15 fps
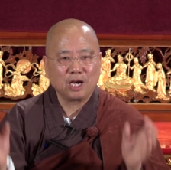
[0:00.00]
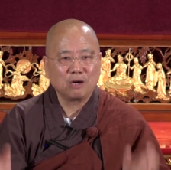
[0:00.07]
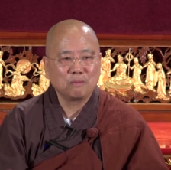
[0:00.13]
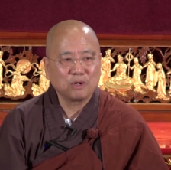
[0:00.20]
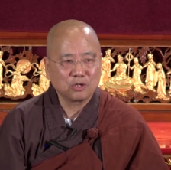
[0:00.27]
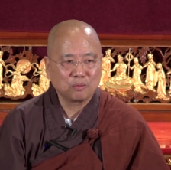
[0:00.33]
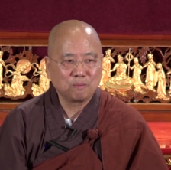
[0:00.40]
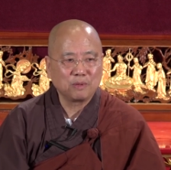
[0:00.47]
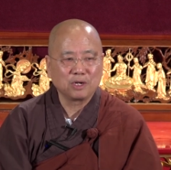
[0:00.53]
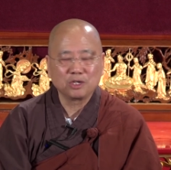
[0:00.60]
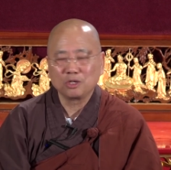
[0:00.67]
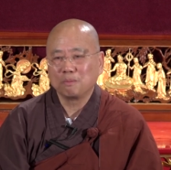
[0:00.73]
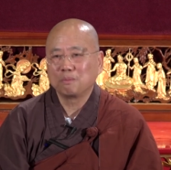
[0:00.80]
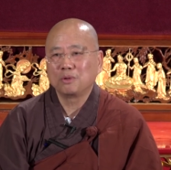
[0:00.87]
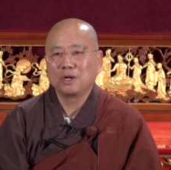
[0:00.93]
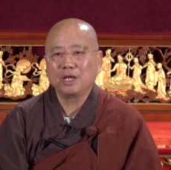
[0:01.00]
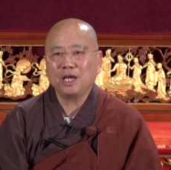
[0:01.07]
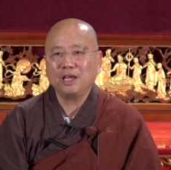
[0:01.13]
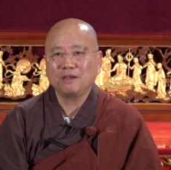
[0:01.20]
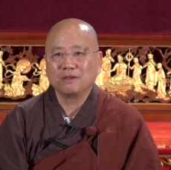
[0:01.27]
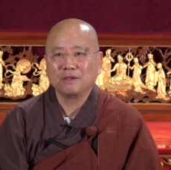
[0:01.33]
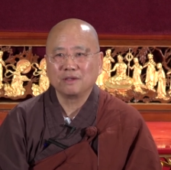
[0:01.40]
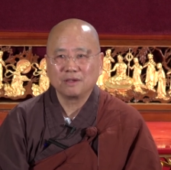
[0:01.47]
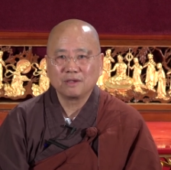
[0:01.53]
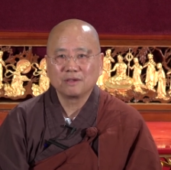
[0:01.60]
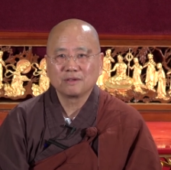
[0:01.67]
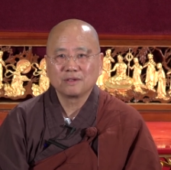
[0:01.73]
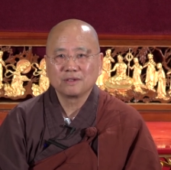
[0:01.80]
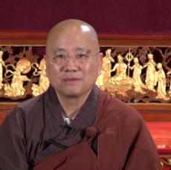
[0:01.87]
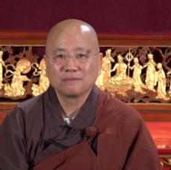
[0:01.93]
how much money you put in.
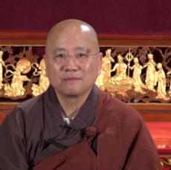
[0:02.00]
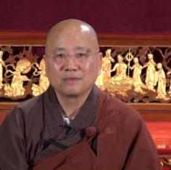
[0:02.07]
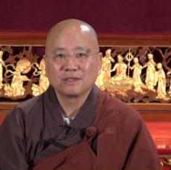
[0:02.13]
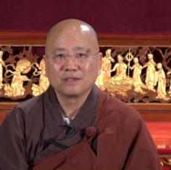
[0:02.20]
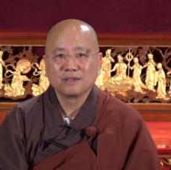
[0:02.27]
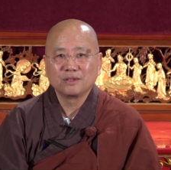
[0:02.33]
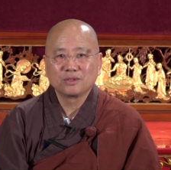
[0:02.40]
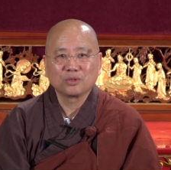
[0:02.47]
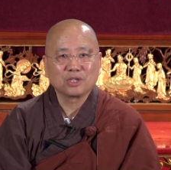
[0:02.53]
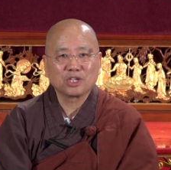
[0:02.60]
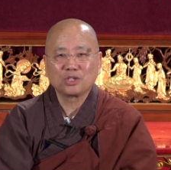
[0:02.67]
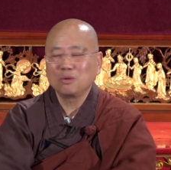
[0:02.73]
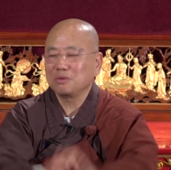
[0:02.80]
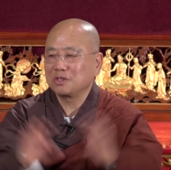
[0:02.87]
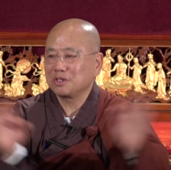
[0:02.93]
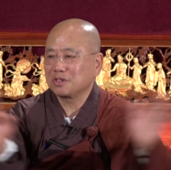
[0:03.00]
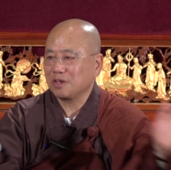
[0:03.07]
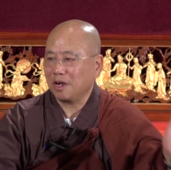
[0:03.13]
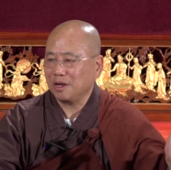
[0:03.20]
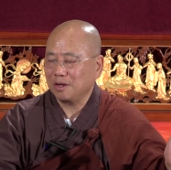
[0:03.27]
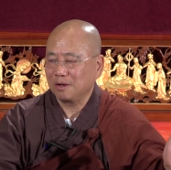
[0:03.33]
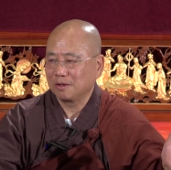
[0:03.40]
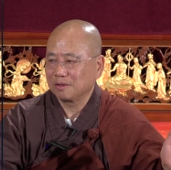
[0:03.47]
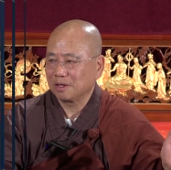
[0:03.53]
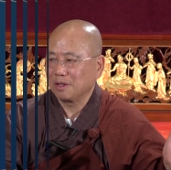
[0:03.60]
So there's no desire.